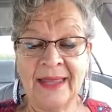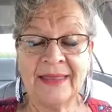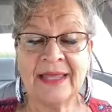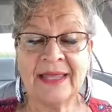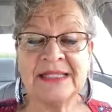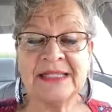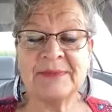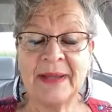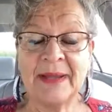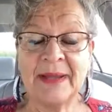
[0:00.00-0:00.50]

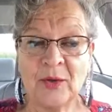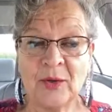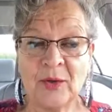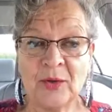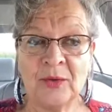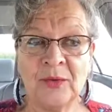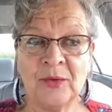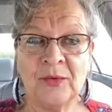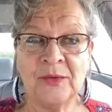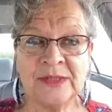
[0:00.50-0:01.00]
That's my
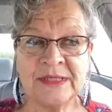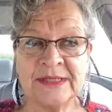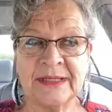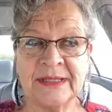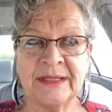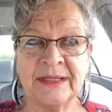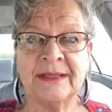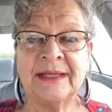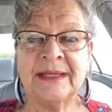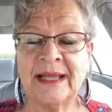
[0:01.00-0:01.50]
goals.
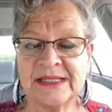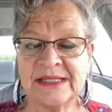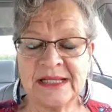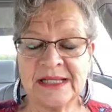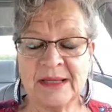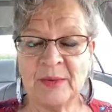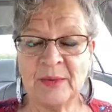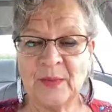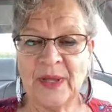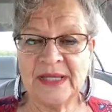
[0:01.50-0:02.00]
Is next
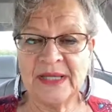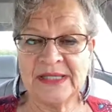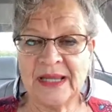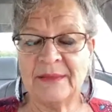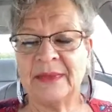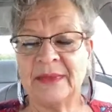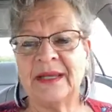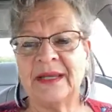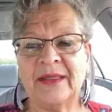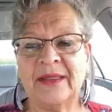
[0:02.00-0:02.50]
couple of weeks,
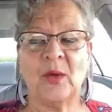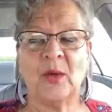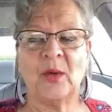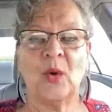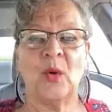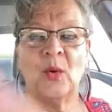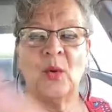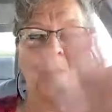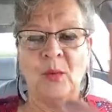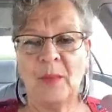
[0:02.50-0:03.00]
I'm getting the
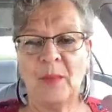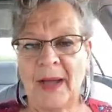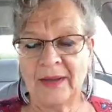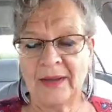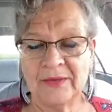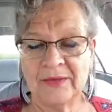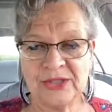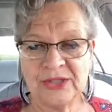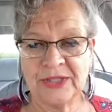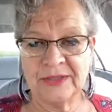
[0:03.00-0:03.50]
whole
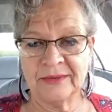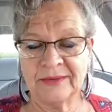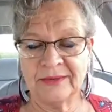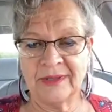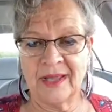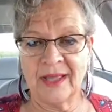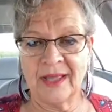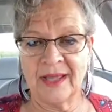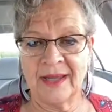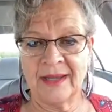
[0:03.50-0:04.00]
BioShield
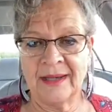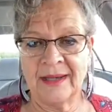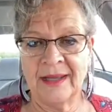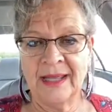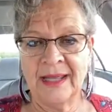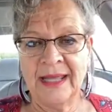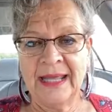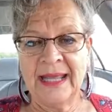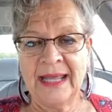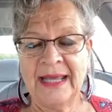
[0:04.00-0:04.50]
line.
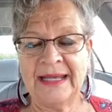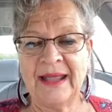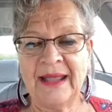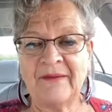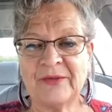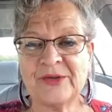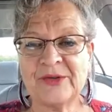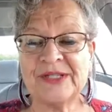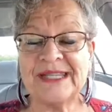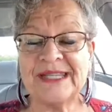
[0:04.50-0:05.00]
And
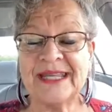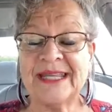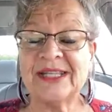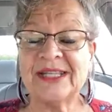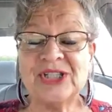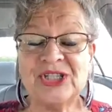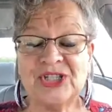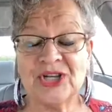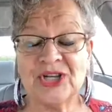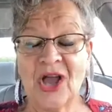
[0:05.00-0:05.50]
after
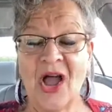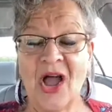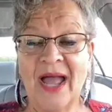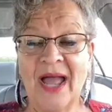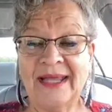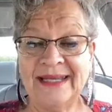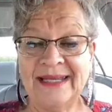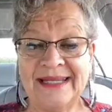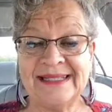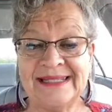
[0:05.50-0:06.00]
seeing
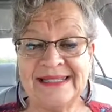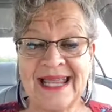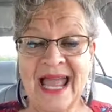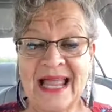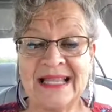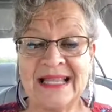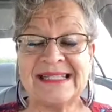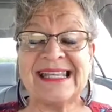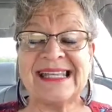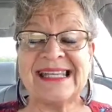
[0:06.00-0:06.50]
John in
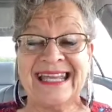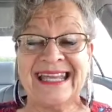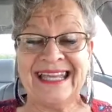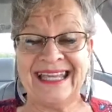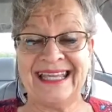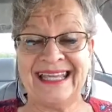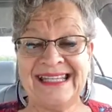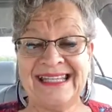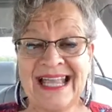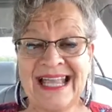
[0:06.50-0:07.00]
Dallas,
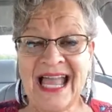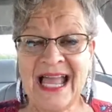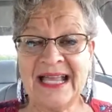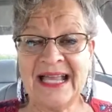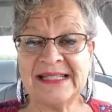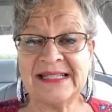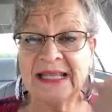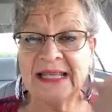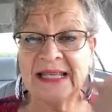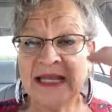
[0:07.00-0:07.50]
his
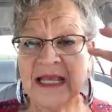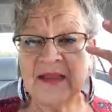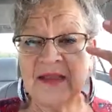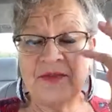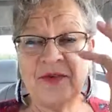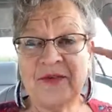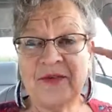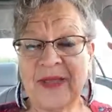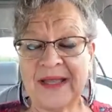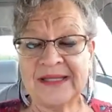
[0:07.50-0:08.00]
eyes, if
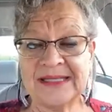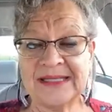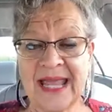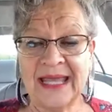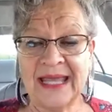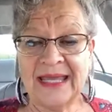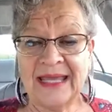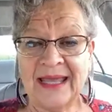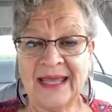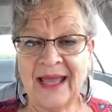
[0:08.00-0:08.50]
you've got
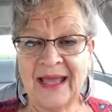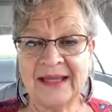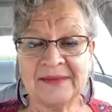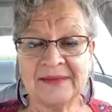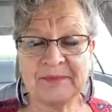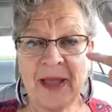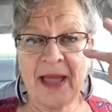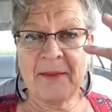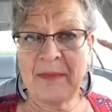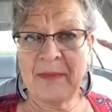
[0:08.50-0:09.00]
saggy eyes,
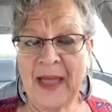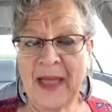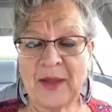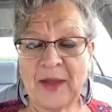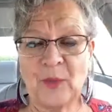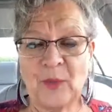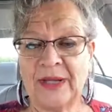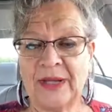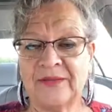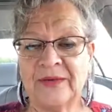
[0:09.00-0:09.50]
back,
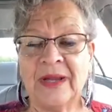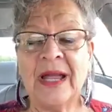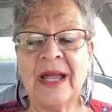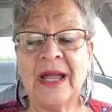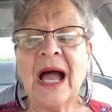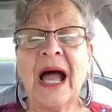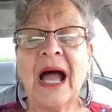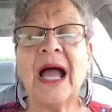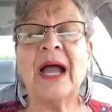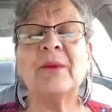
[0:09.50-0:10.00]
whatever,
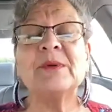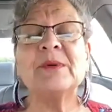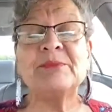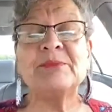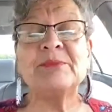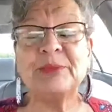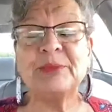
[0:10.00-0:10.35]
I was